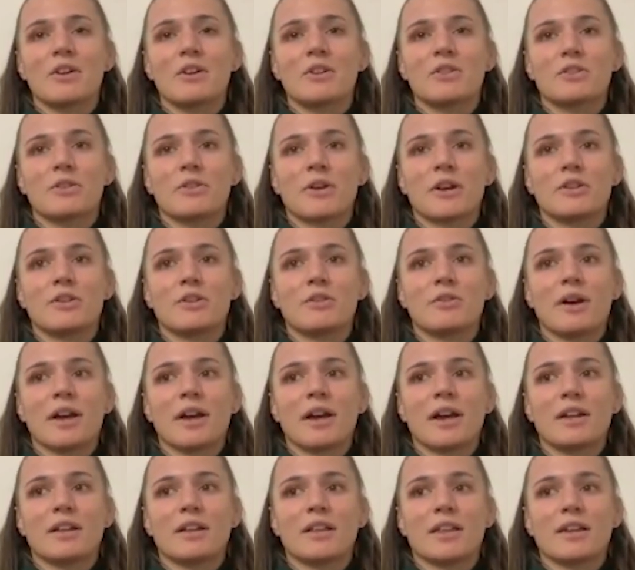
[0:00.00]
So I knew I
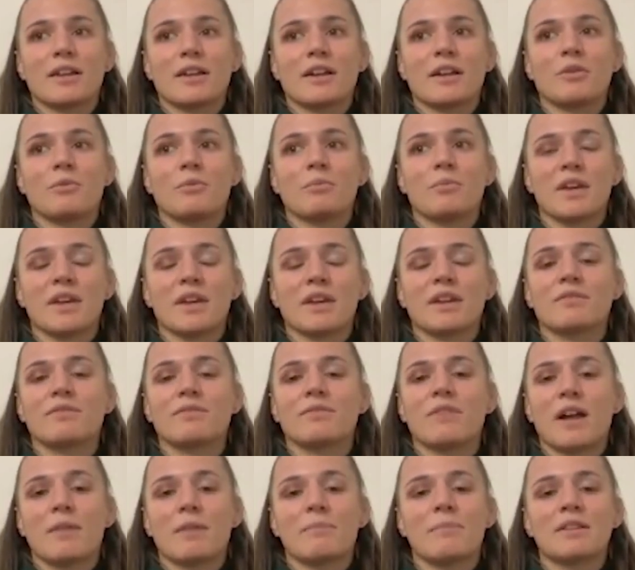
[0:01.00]
had to like kind of wait and
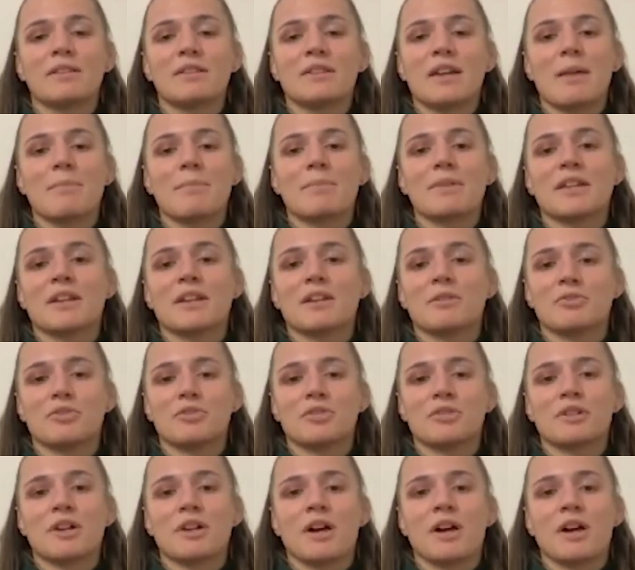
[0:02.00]
find my timing, that it would just